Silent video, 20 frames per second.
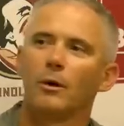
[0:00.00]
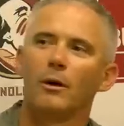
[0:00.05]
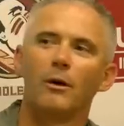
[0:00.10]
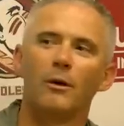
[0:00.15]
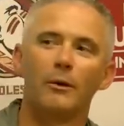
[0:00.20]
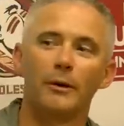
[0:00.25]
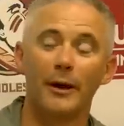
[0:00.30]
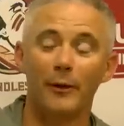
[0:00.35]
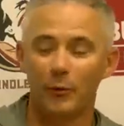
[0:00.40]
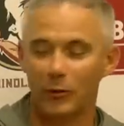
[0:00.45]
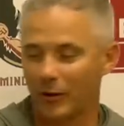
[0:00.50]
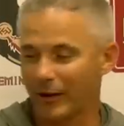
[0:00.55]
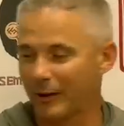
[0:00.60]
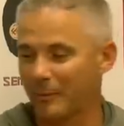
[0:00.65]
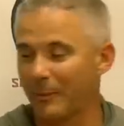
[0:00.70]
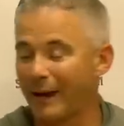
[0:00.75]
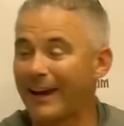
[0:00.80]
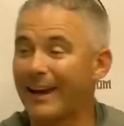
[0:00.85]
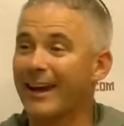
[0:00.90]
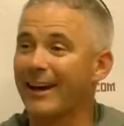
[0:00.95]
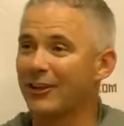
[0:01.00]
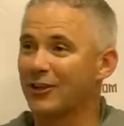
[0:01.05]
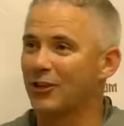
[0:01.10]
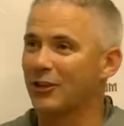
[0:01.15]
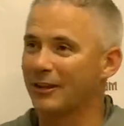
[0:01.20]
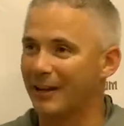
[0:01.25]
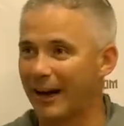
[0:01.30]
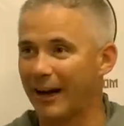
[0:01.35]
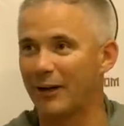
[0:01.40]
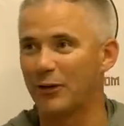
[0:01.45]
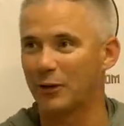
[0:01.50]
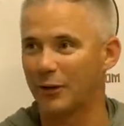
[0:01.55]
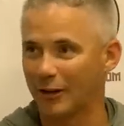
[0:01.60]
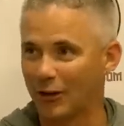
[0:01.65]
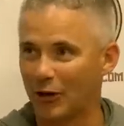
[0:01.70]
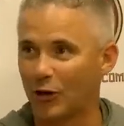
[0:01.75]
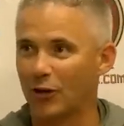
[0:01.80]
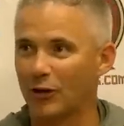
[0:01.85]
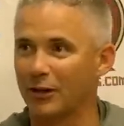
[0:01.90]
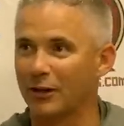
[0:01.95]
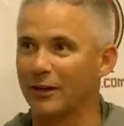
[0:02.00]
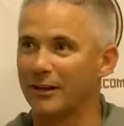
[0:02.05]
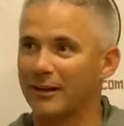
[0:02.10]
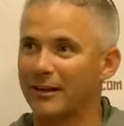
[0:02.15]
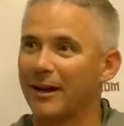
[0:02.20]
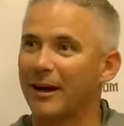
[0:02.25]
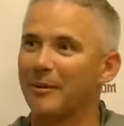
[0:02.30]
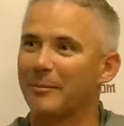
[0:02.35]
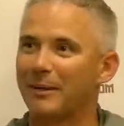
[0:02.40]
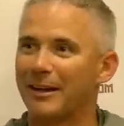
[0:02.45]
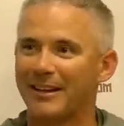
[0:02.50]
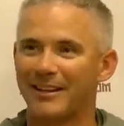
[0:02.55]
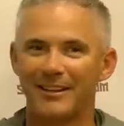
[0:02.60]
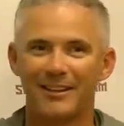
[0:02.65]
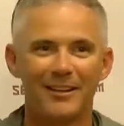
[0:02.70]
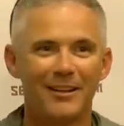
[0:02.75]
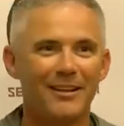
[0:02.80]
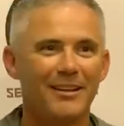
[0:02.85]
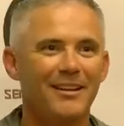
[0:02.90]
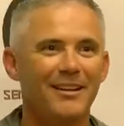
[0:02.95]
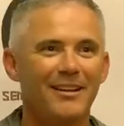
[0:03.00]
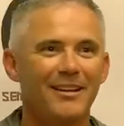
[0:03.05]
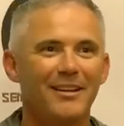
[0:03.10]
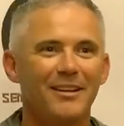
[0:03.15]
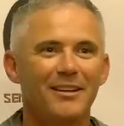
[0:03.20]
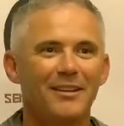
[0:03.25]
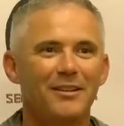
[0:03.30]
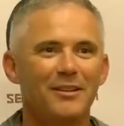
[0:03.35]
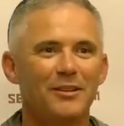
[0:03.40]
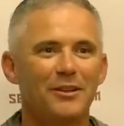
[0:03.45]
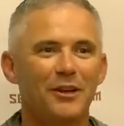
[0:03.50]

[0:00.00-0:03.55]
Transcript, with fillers: Oh, that was like my exit. I literally, I